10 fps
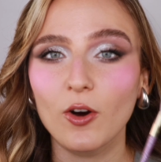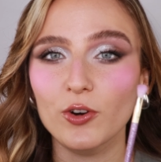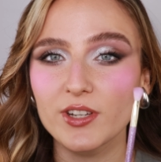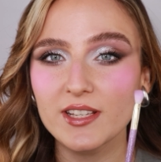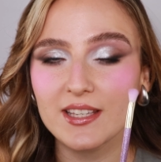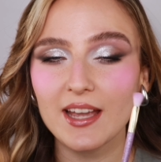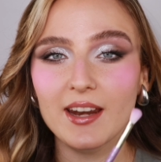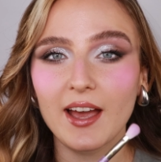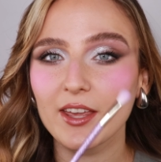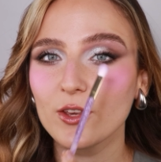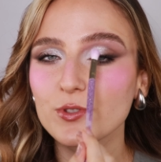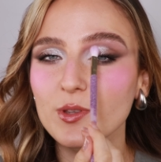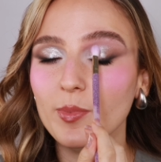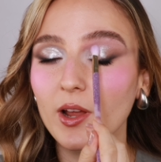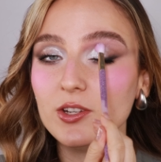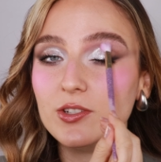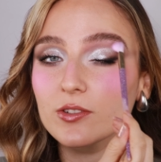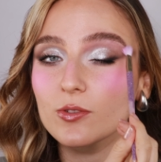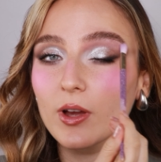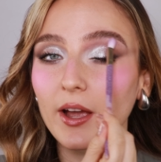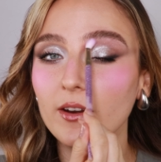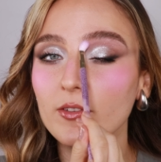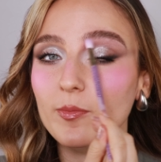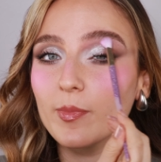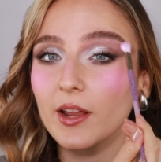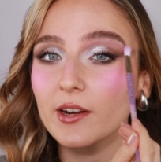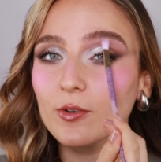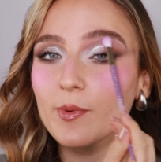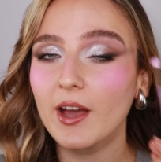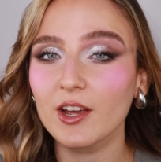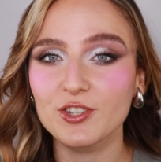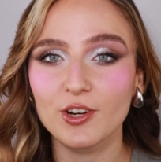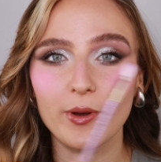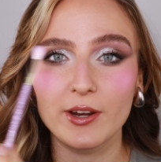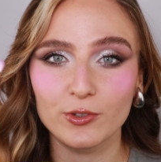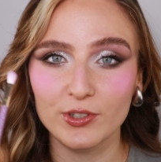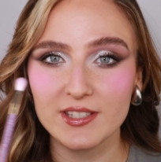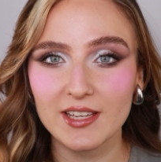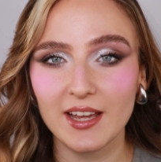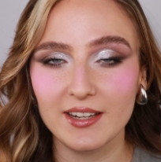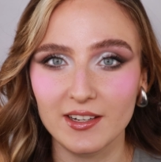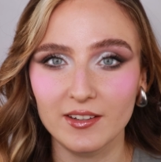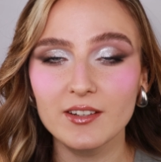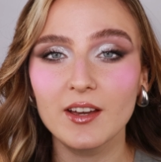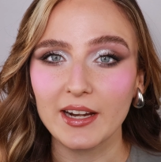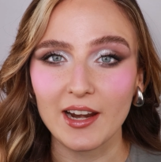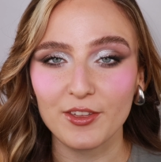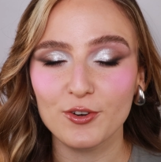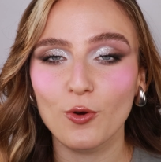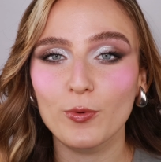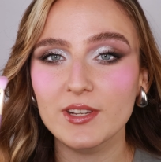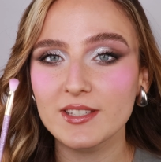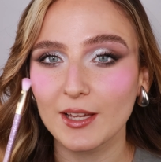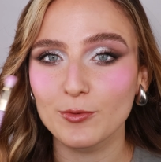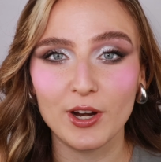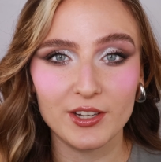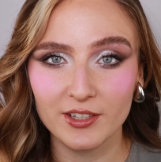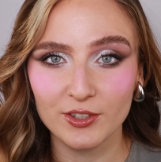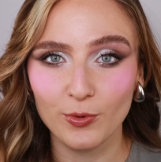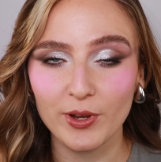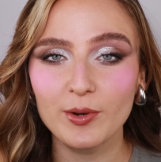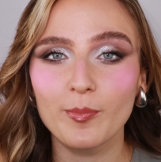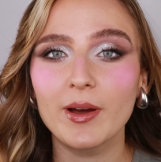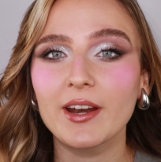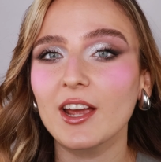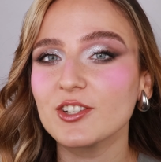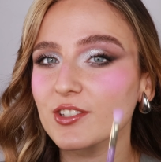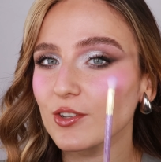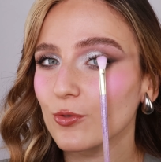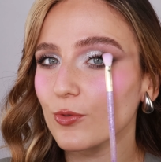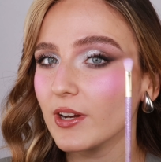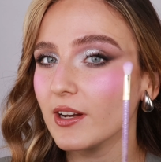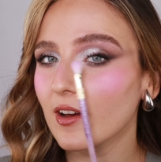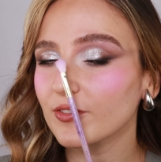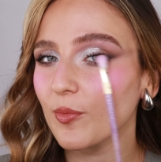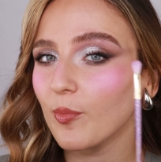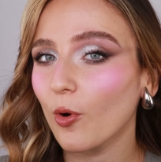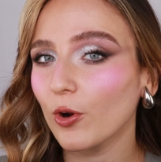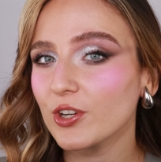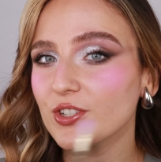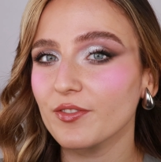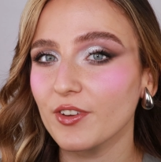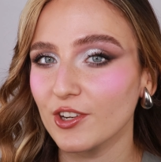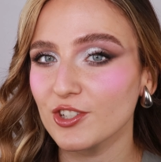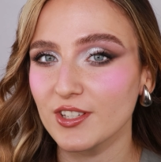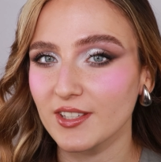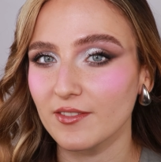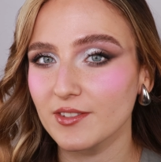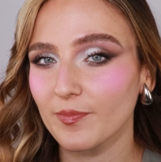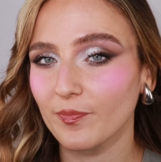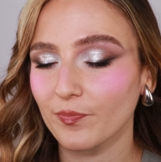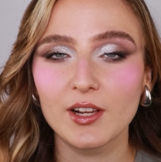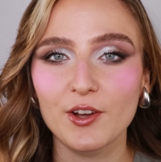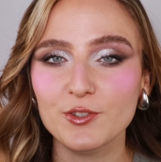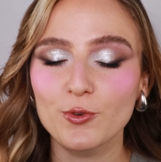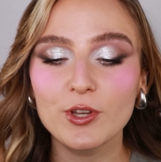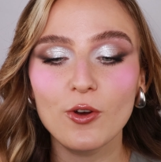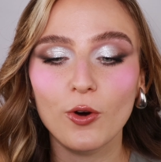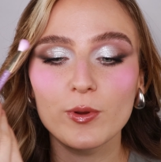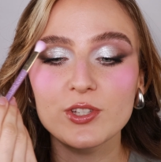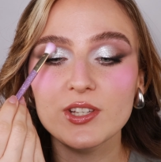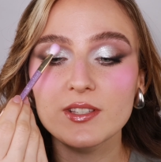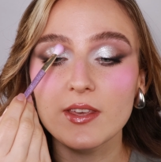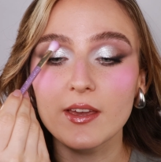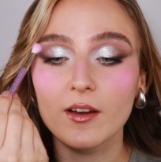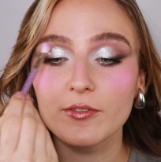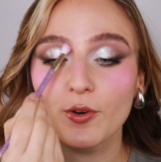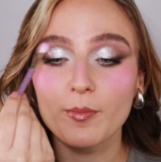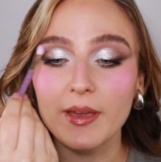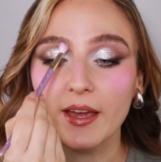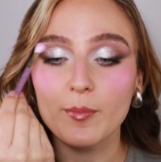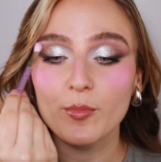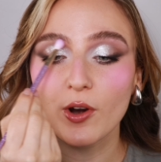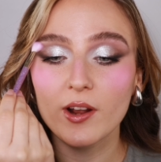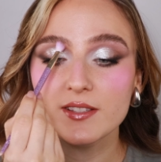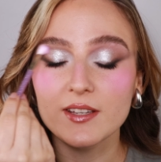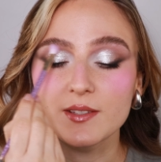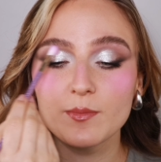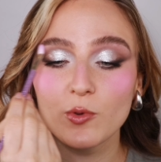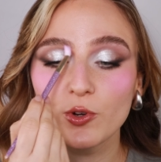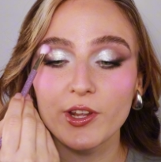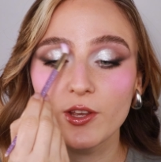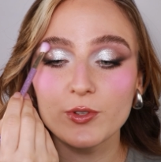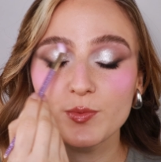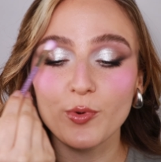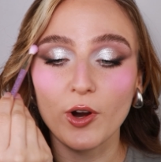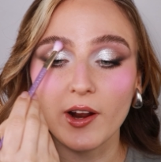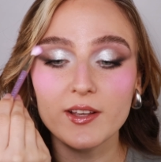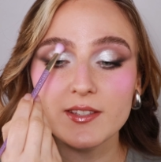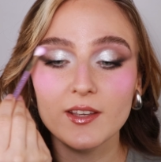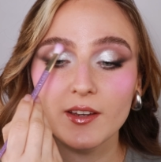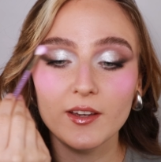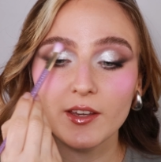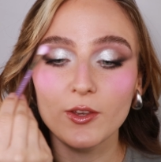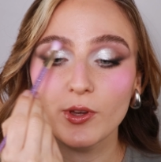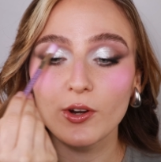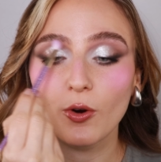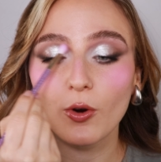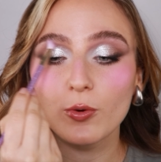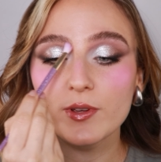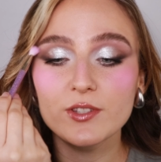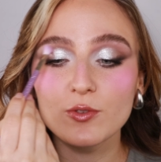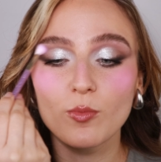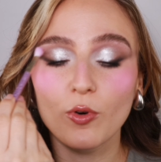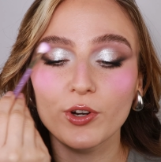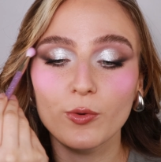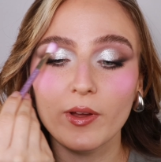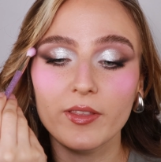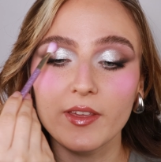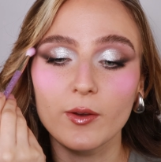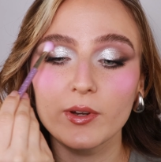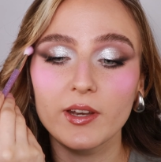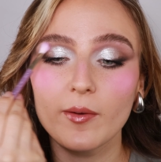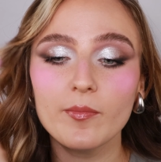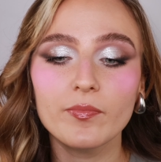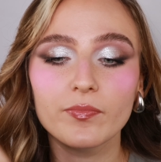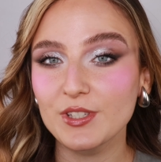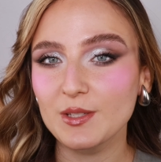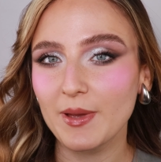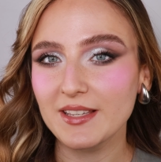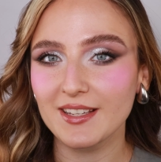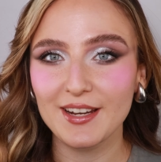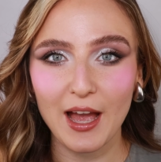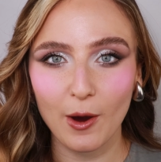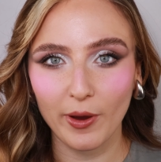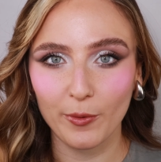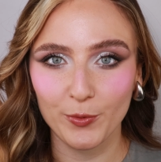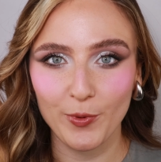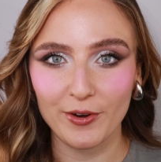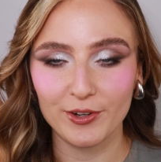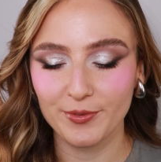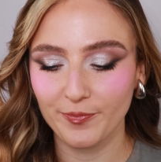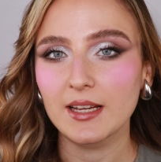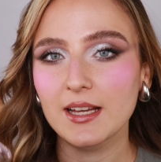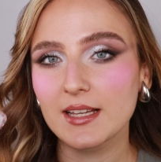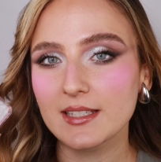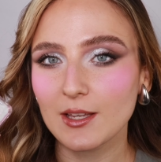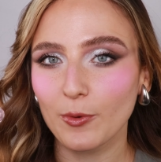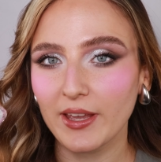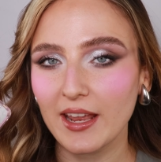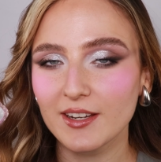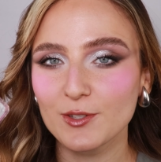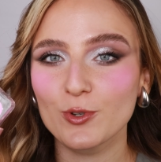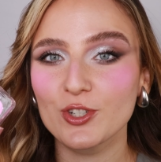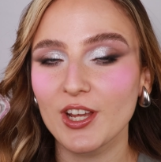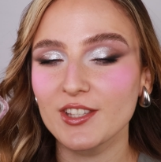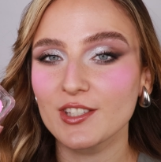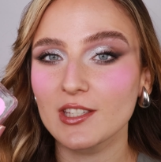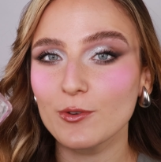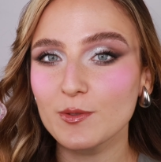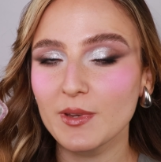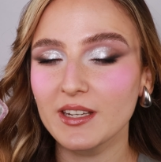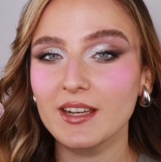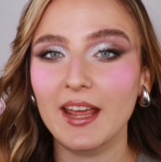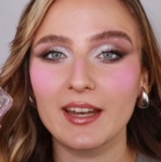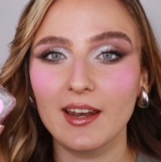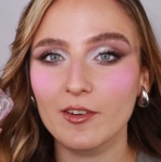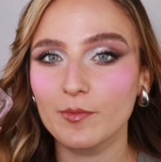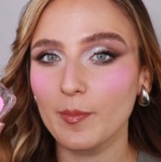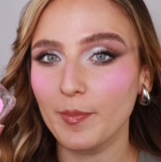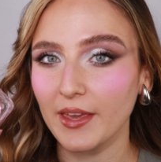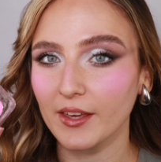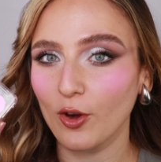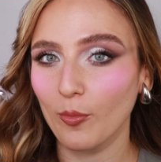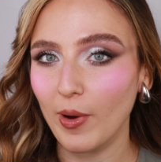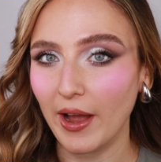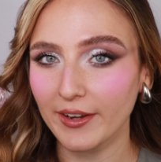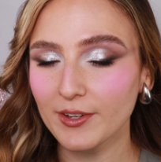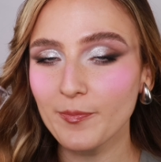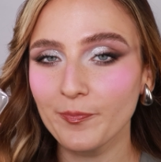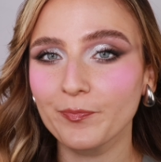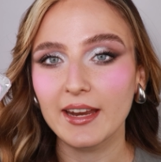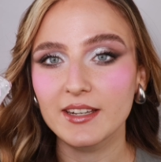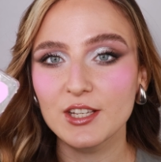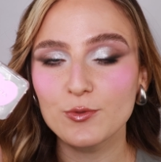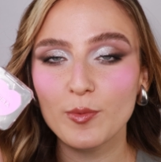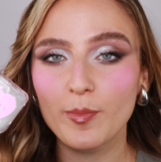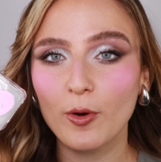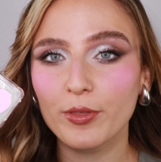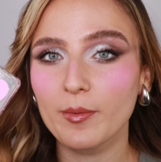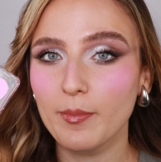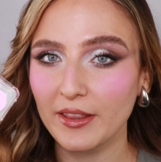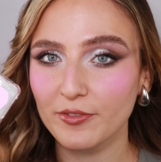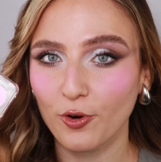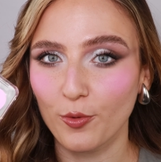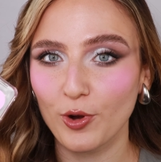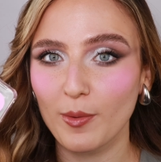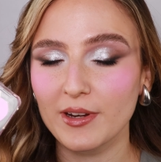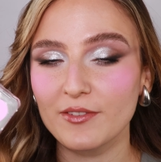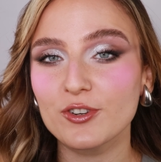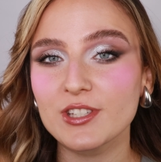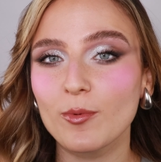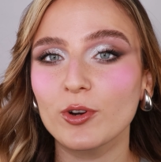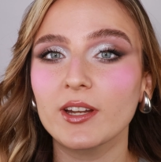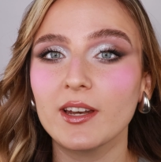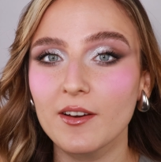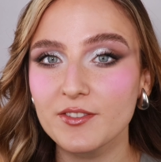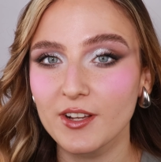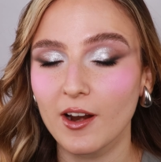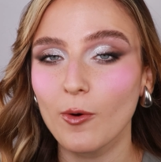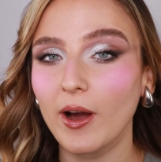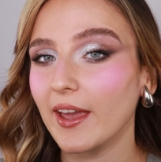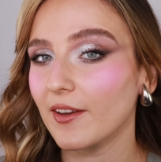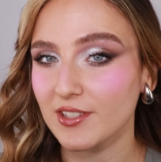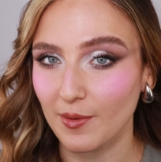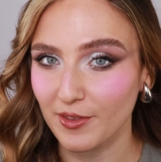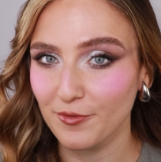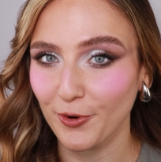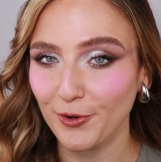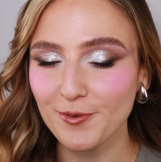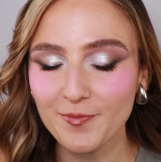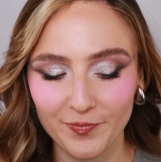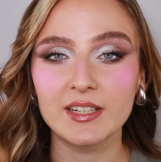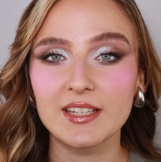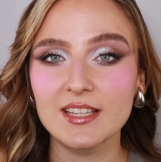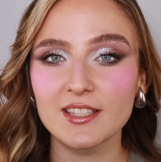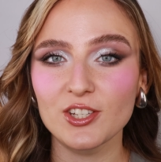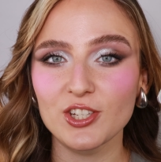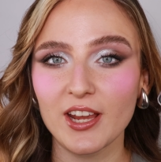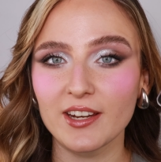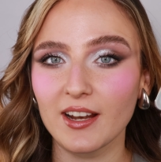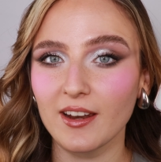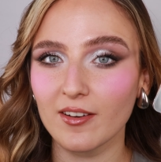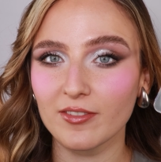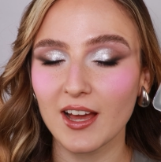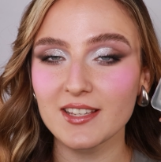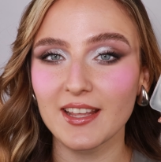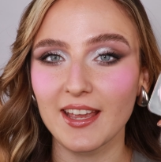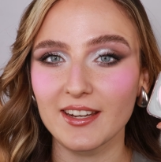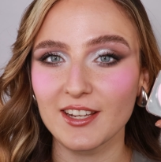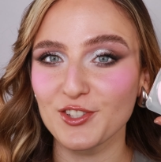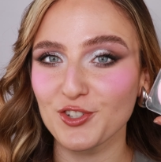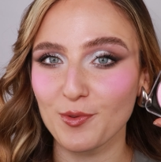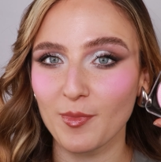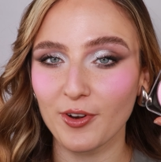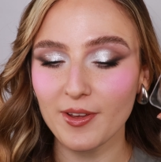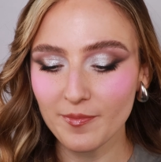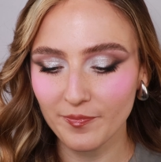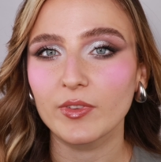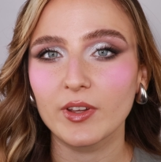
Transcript: On this side, I used the blush to kind of blend out my eyeshadow, and on this side I didn't. Nothing wrong with the side where I didn't do it, but I just really love the polished finish this gives. So you can always just think of your makeup products as multi-use products. You can always do more than one thing with them. So this is basically how I would wear it. So again, these were shades So Smitten and Love Me Pink combined. And these were both the matte formula, but if you're someone that loves glow, I have something for you. This is the shade Love Lust and it's shimmery.